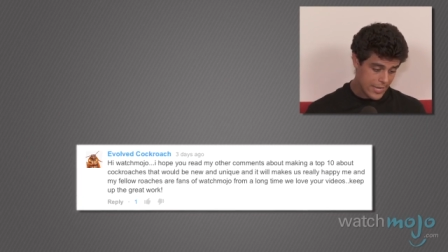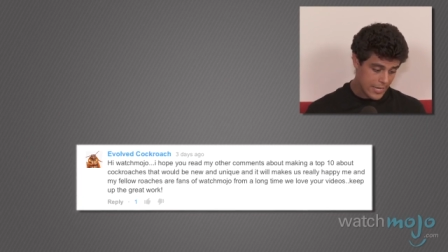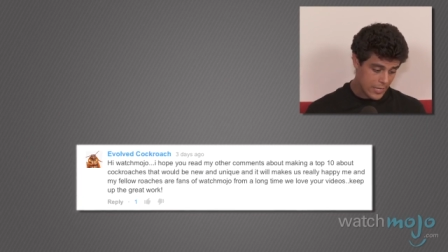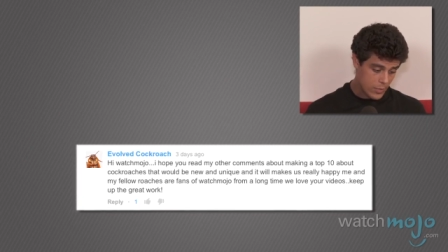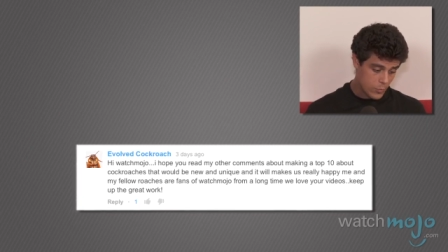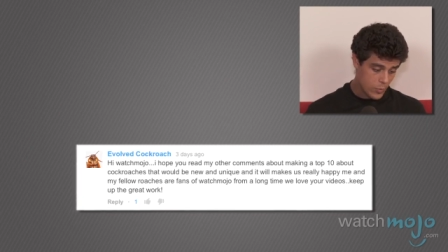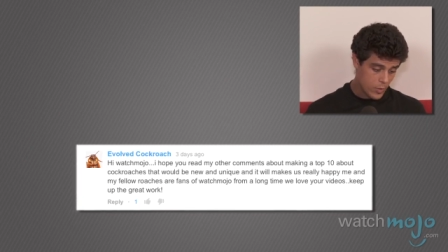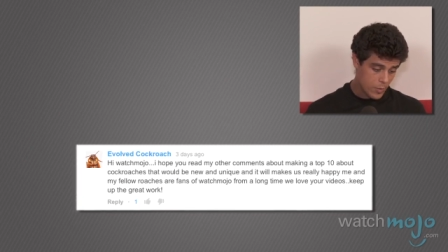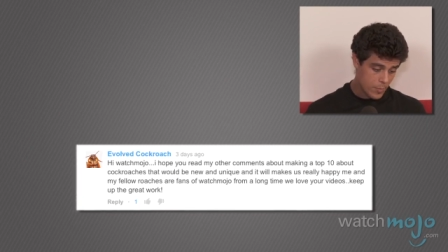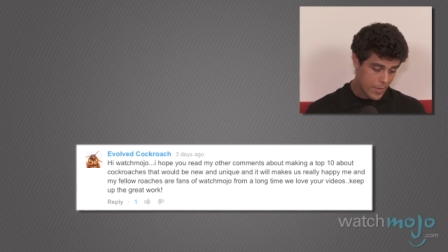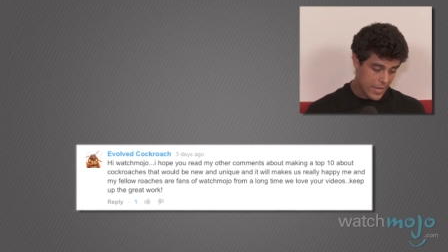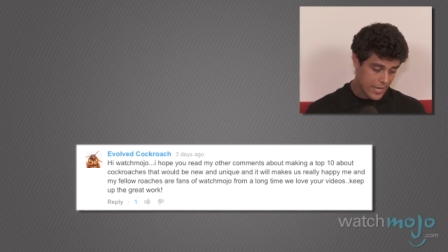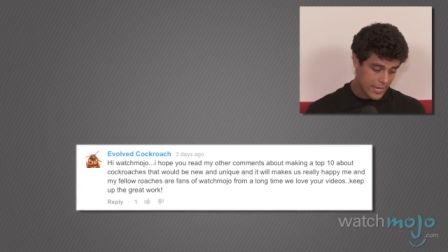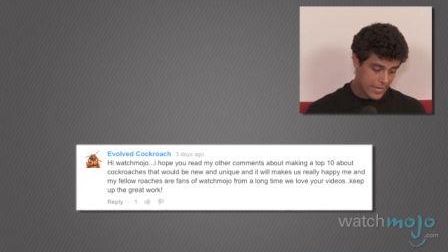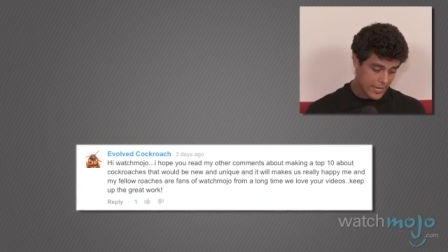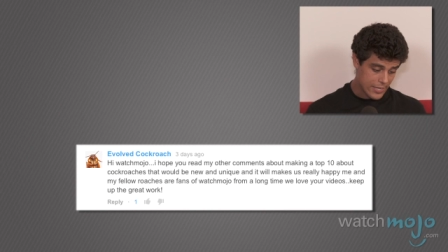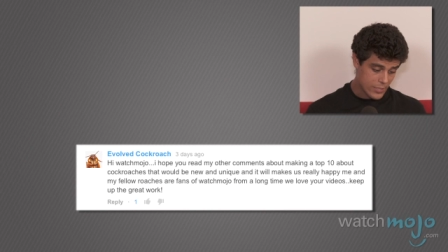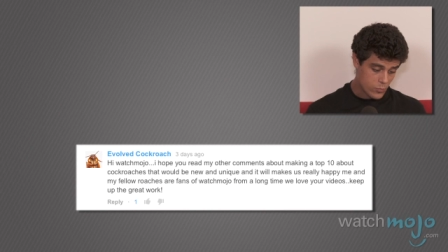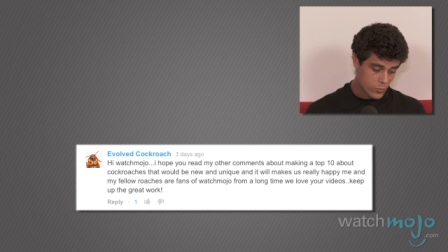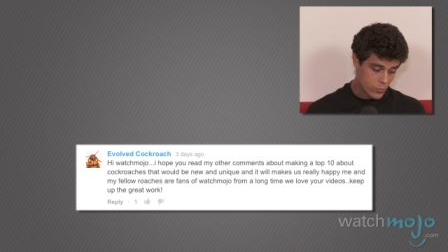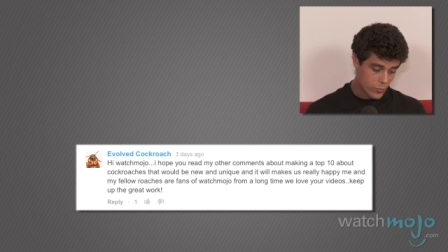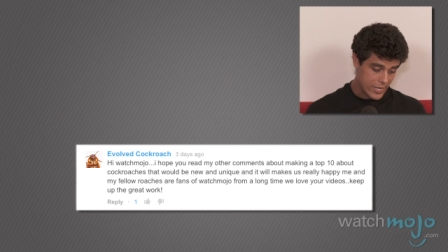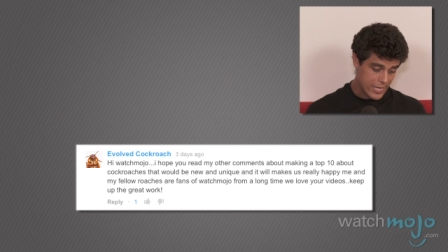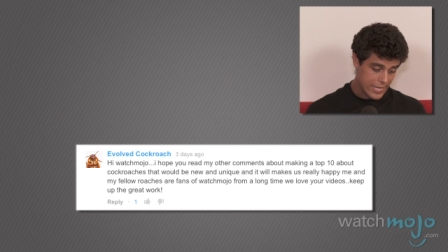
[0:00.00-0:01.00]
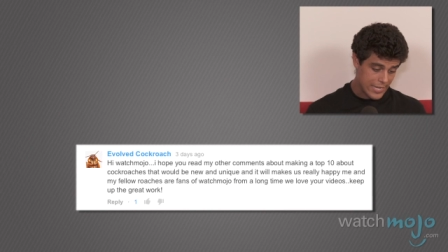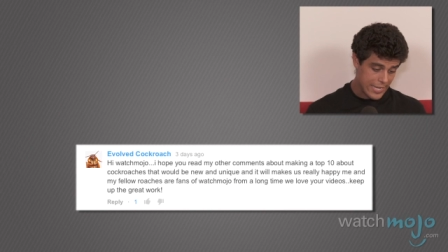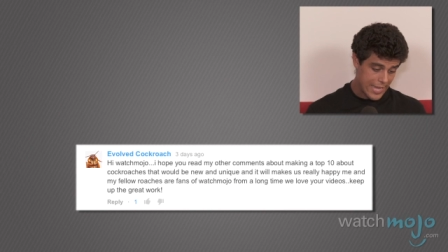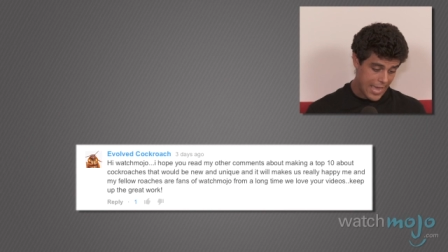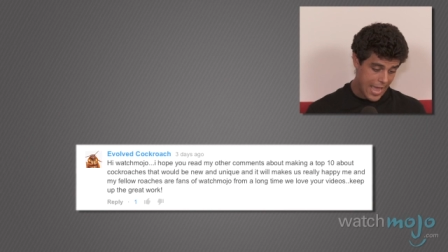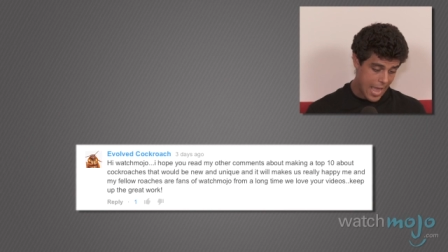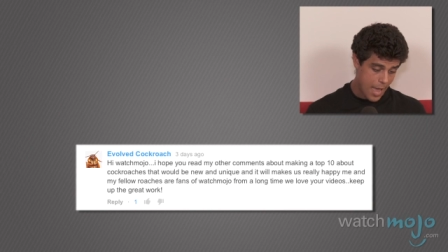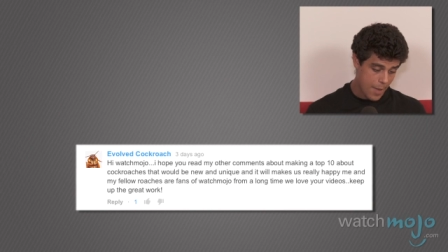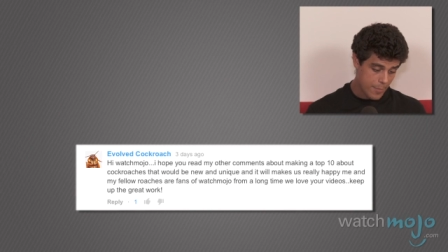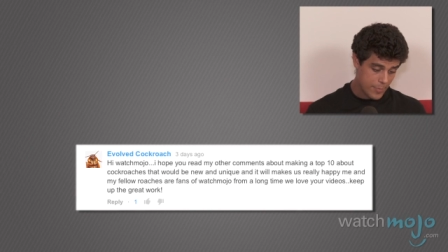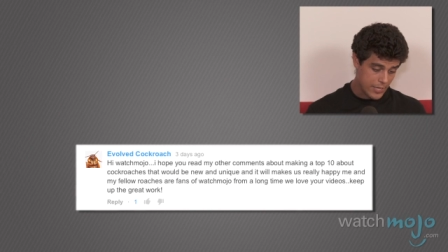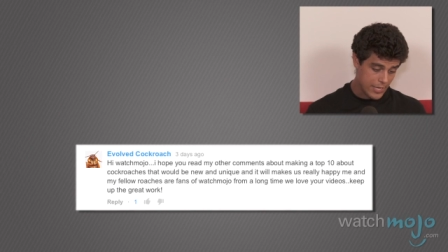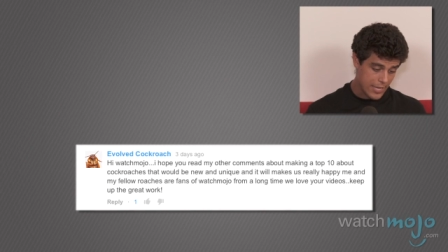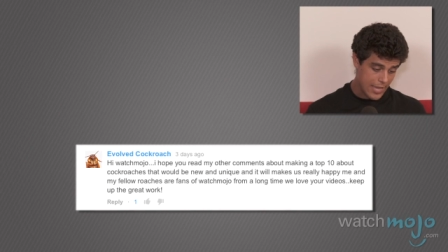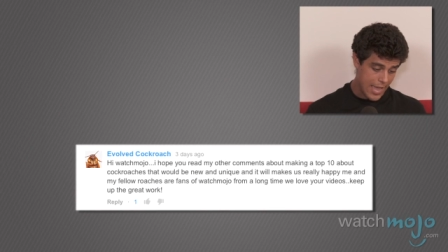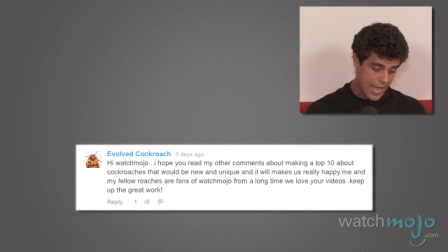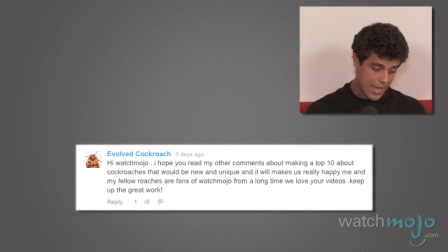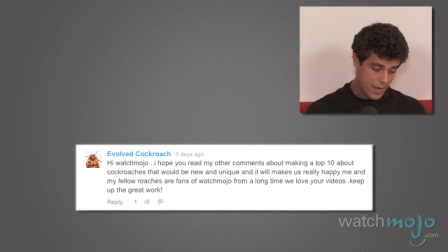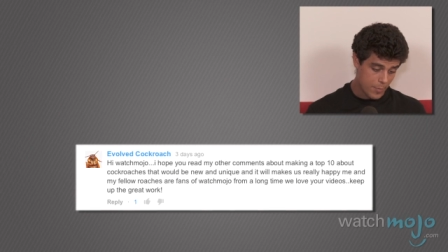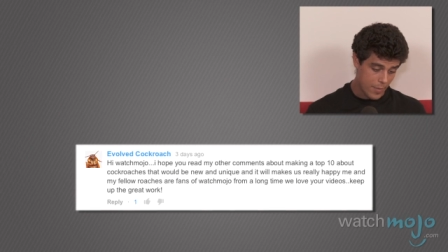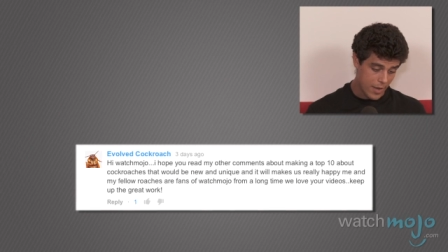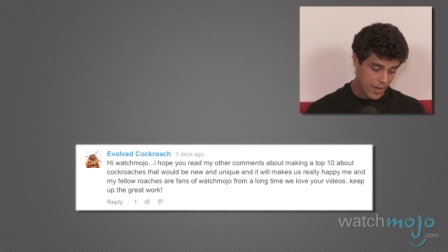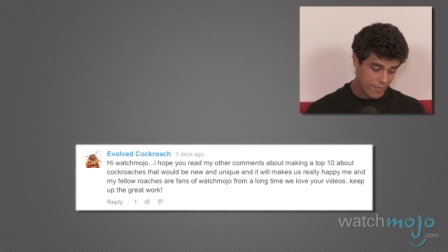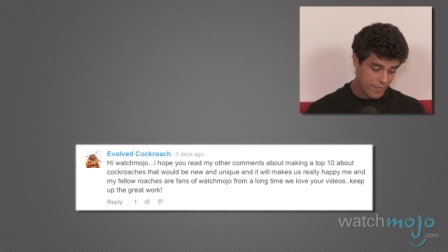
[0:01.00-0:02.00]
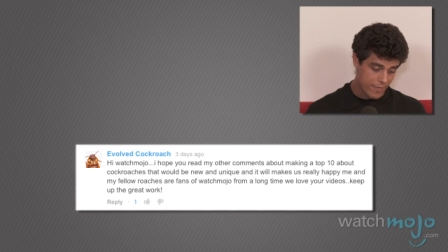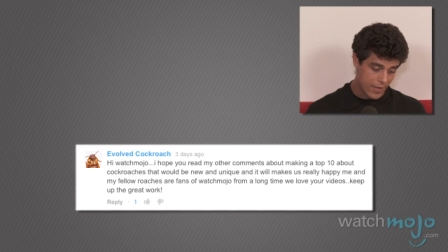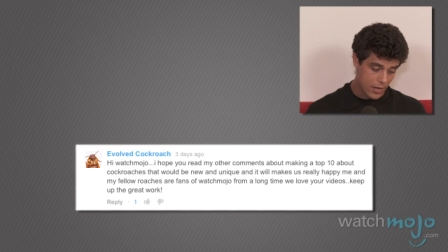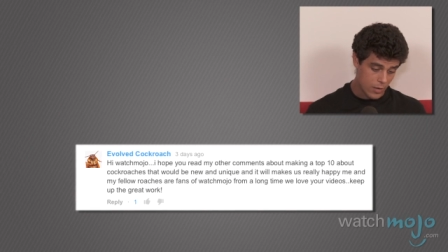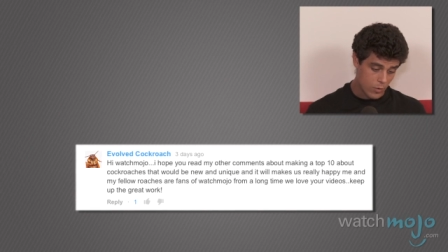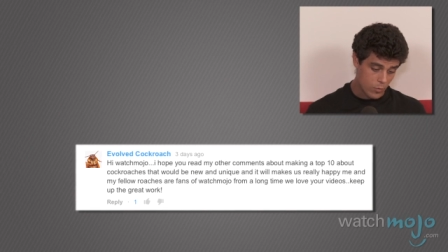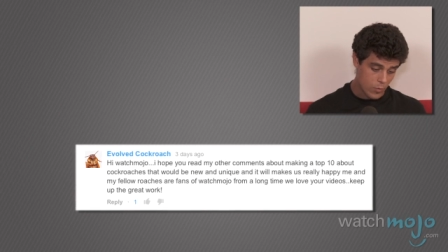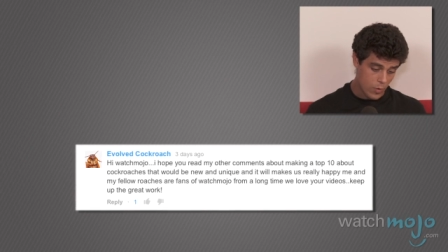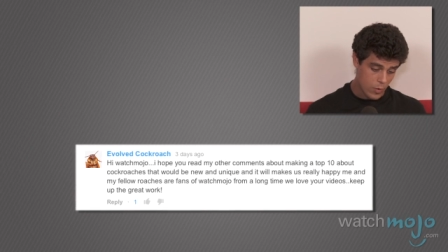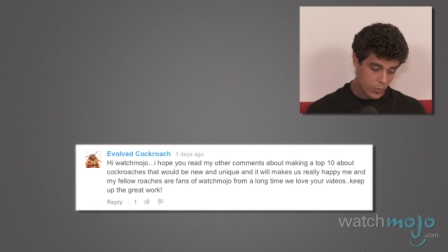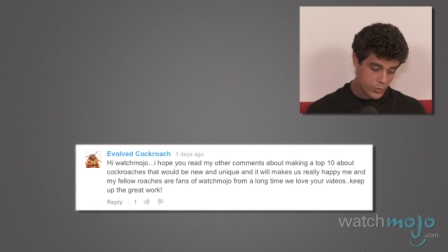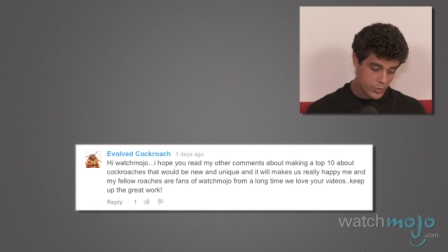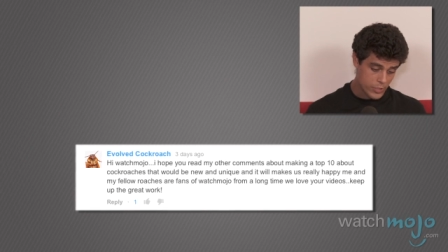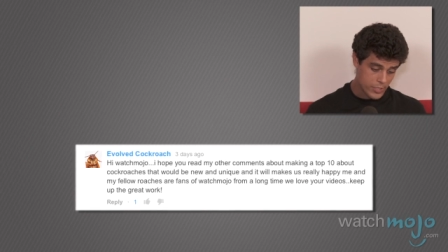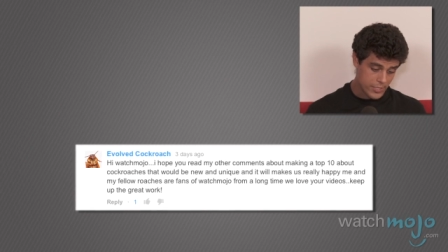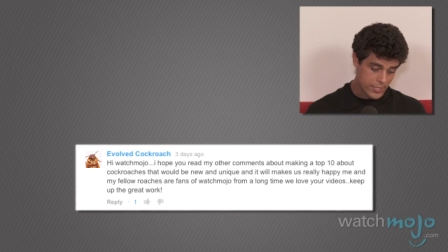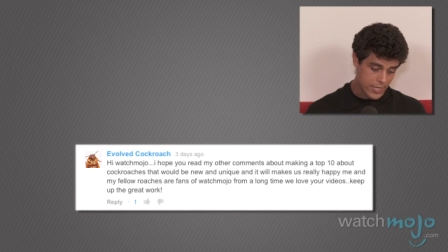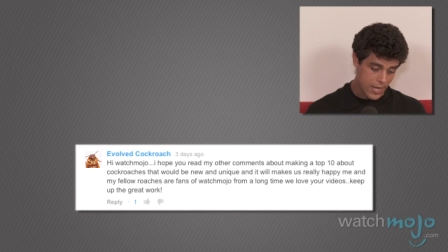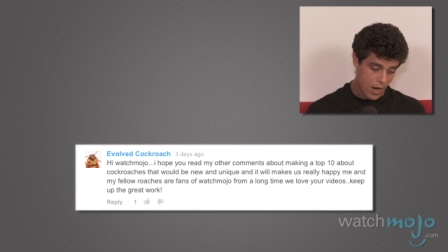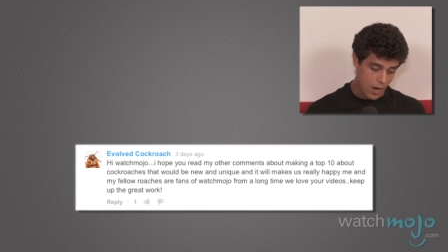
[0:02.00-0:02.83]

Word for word: It will make us really happy, and my fellow roaches